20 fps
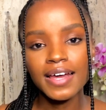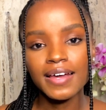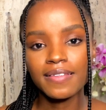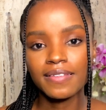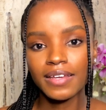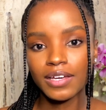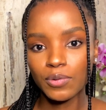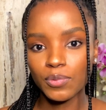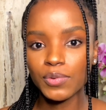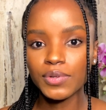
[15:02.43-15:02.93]

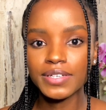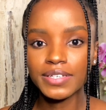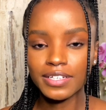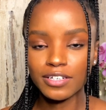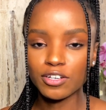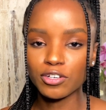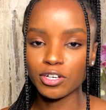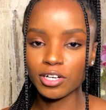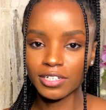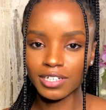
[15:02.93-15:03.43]
that we did
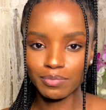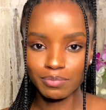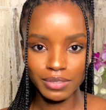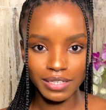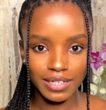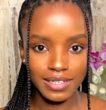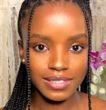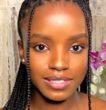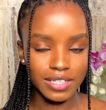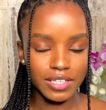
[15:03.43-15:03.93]
not apply
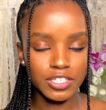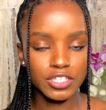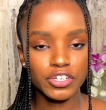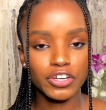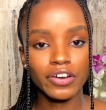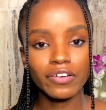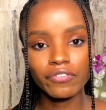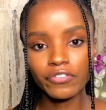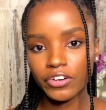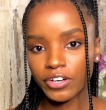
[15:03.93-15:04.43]

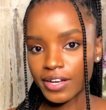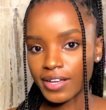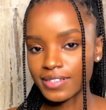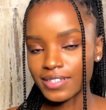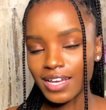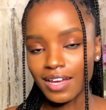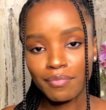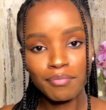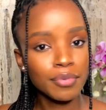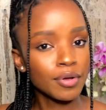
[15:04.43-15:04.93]
sunscreen. For
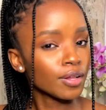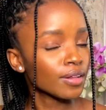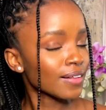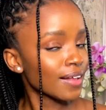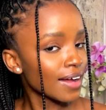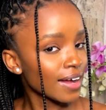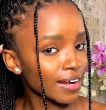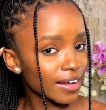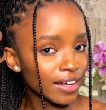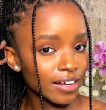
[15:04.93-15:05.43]
example,
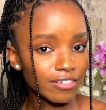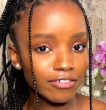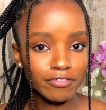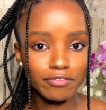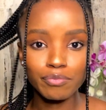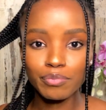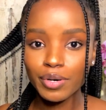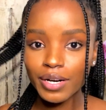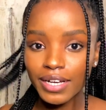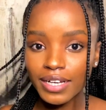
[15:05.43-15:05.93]
I have
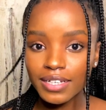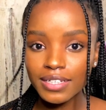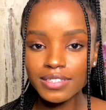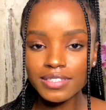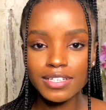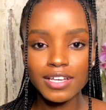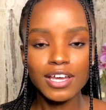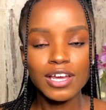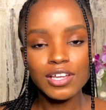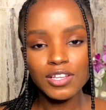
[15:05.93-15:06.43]
braids,
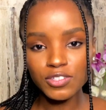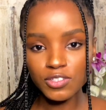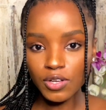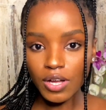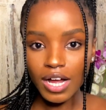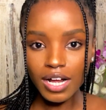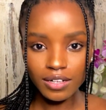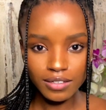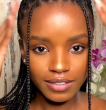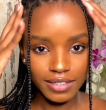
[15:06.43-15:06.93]
so
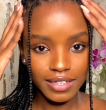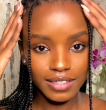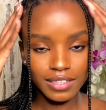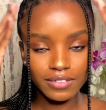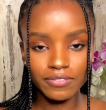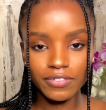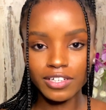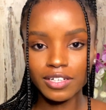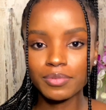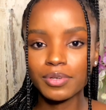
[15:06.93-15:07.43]
I will get the
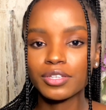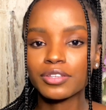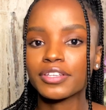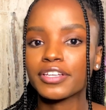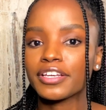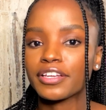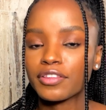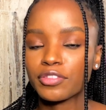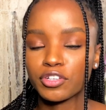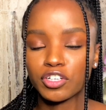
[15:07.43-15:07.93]
vitamin
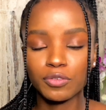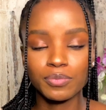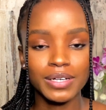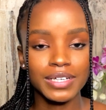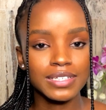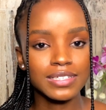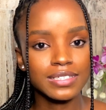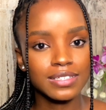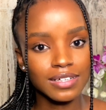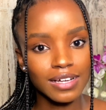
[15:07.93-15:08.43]
D through my
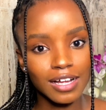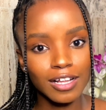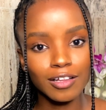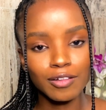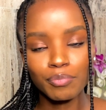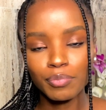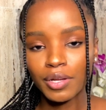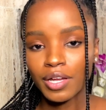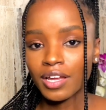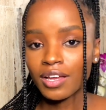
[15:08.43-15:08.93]

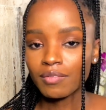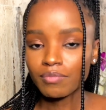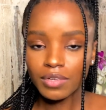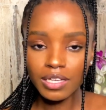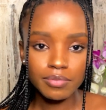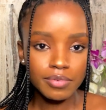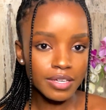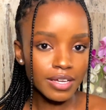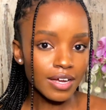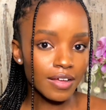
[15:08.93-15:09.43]
scalp,
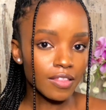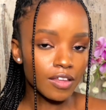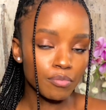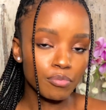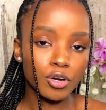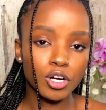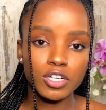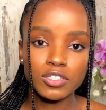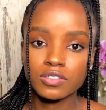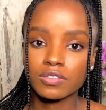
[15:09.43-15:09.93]
maybe other
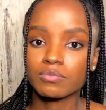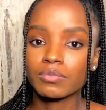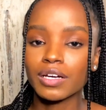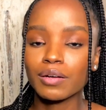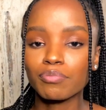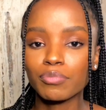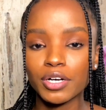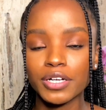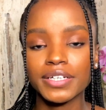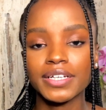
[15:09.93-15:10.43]
parts of my
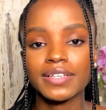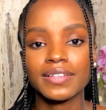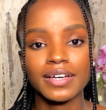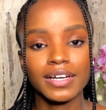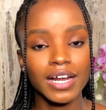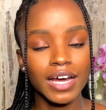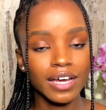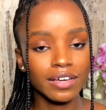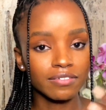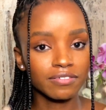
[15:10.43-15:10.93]
body that
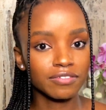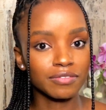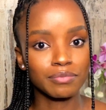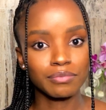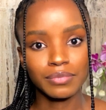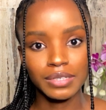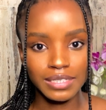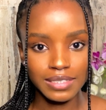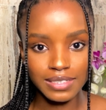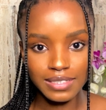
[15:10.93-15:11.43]
I've
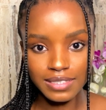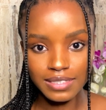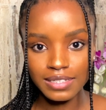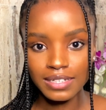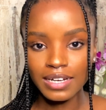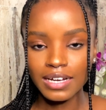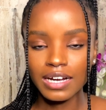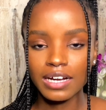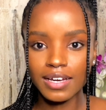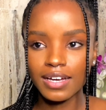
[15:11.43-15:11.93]
missed.
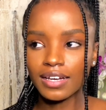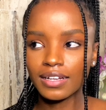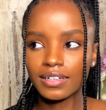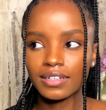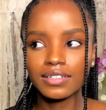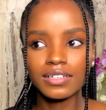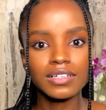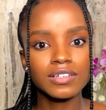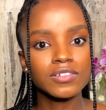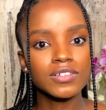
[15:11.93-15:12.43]
And an
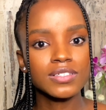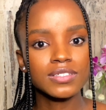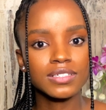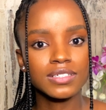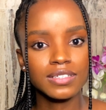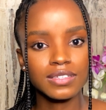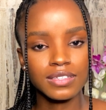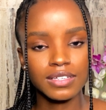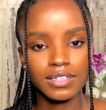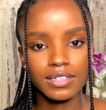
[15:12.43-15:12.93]
interesting
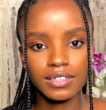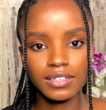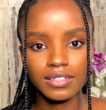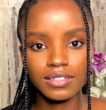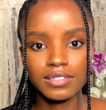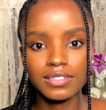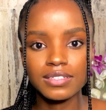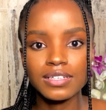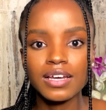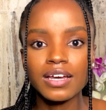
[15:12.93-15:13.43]
thing
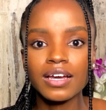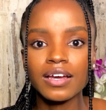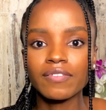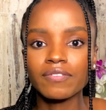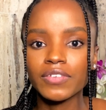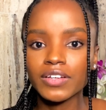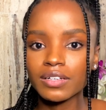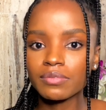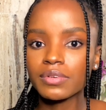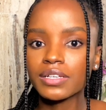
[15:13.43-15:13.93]
is
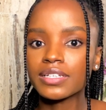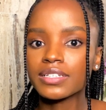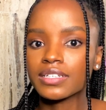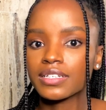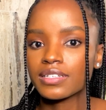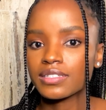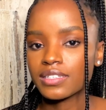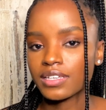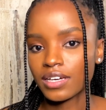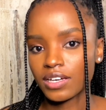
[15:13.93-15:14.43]
vitamin D
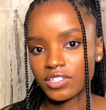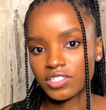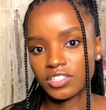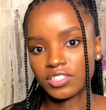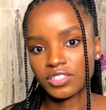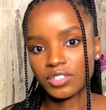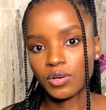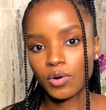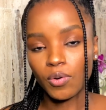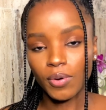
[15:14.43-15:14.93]
is actually
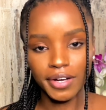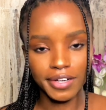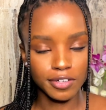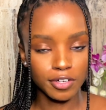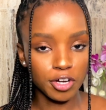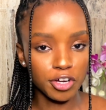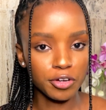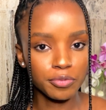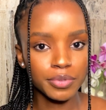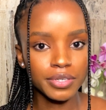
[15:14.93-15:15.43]
quite
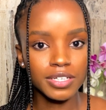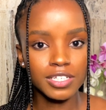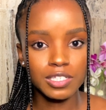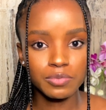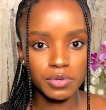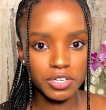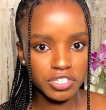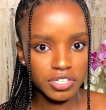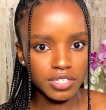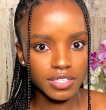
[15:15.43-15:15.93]
common,
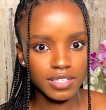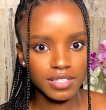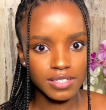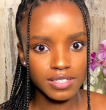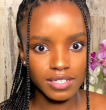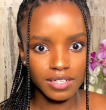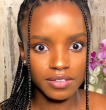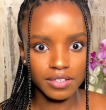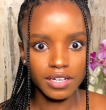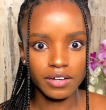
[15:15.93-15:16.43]
especially in
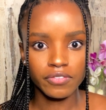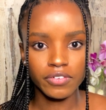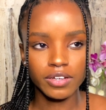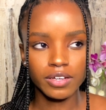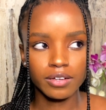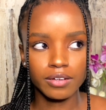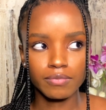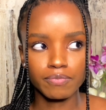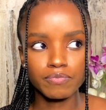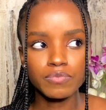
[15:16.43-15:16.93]
South
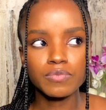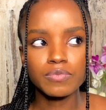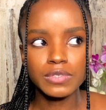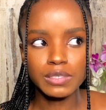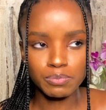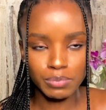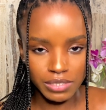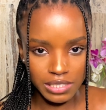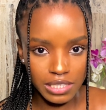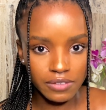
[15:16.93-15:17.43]
Africa,
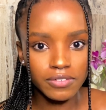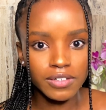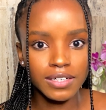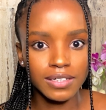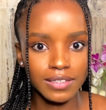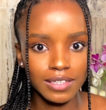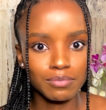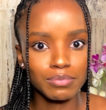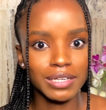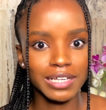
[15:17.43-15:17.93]

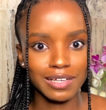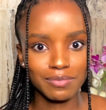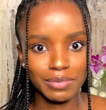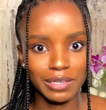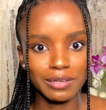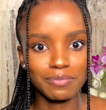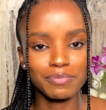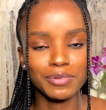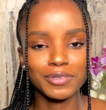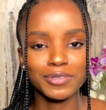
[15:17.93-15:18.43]
specifically Black
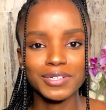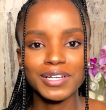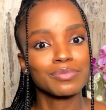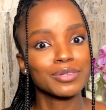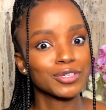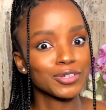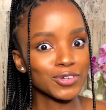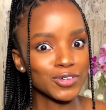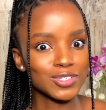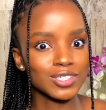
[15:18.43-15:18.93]
people,
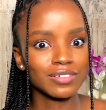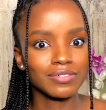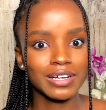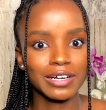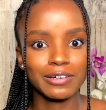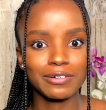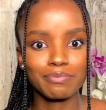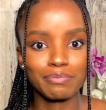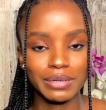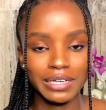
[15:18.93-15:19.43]
because of our
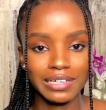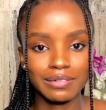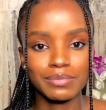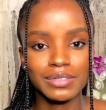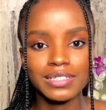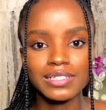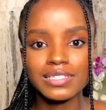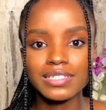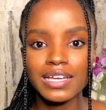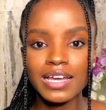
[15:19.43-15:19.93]

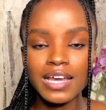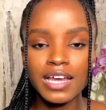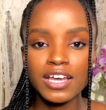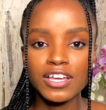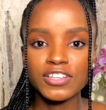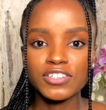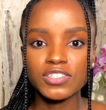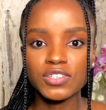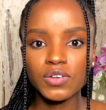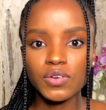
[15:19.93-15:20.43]
pigment.
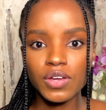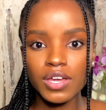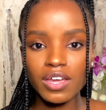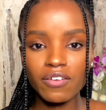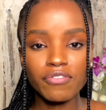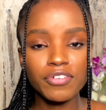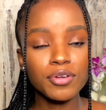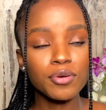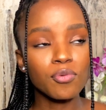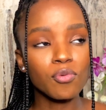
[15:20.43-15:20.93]
So
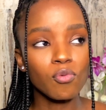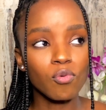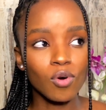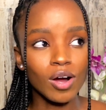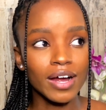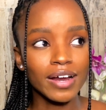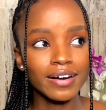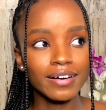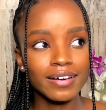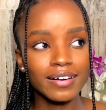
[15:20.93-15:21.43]
every
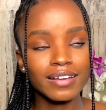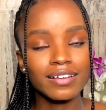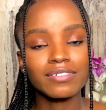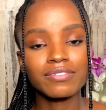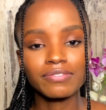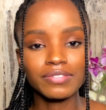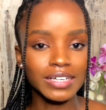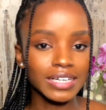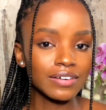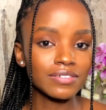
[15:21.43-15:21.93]
1 in
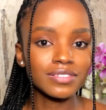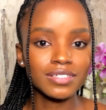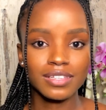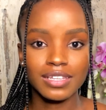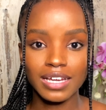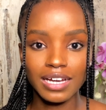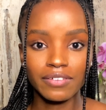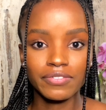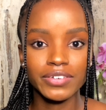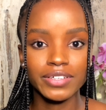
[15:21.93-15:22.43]
5 South
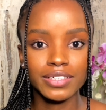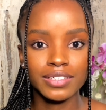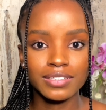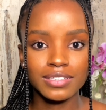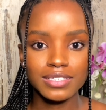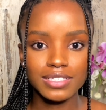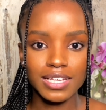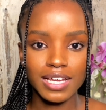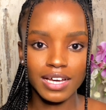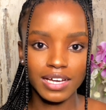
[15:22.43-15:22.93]

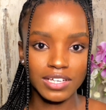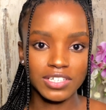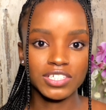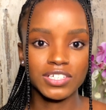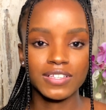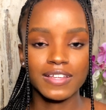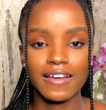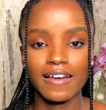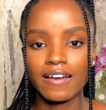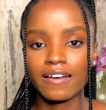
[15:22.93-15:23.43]
Africans actually
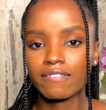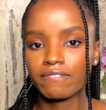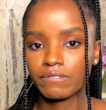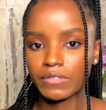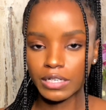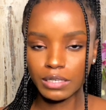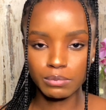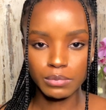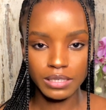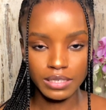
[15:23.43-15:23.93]
have
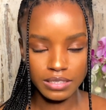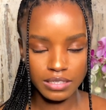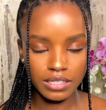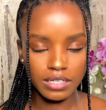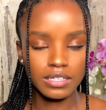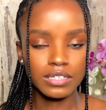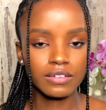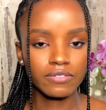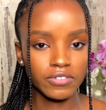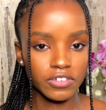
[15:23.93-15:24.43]
vitamin D
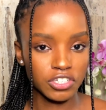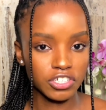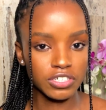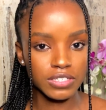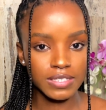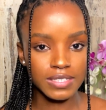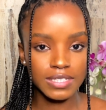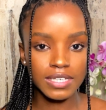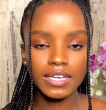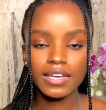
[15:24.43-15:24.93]

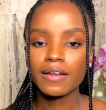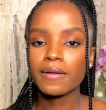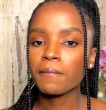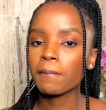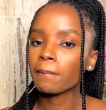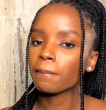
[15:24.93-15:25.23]
deficiency.